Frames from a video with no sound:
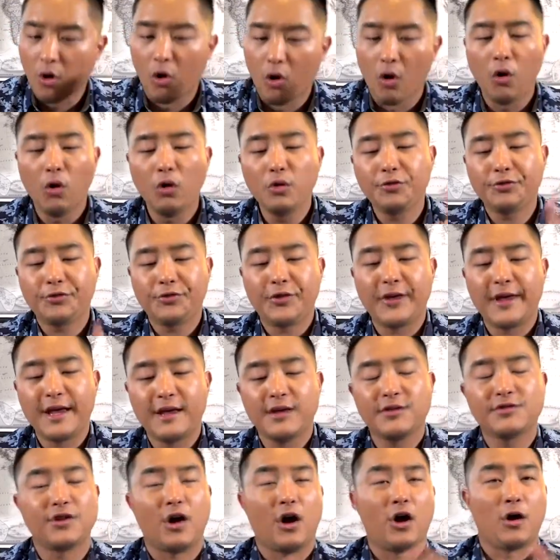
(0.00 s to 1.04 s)
old
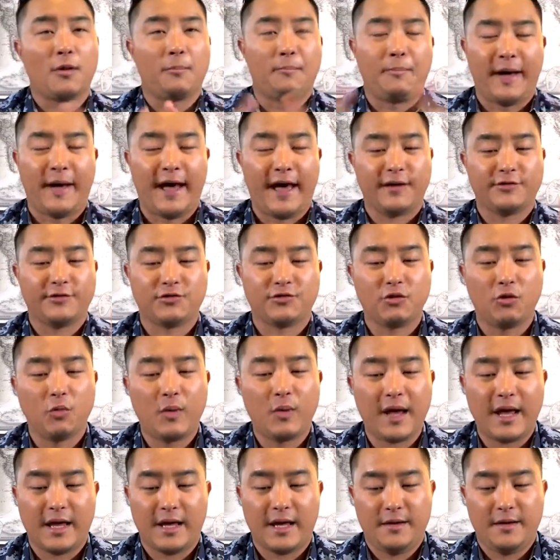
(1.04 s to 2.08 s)
things are passed
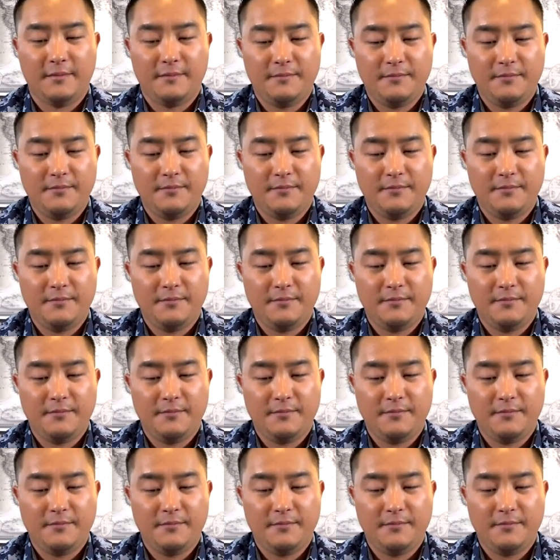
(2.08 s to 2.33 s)
away.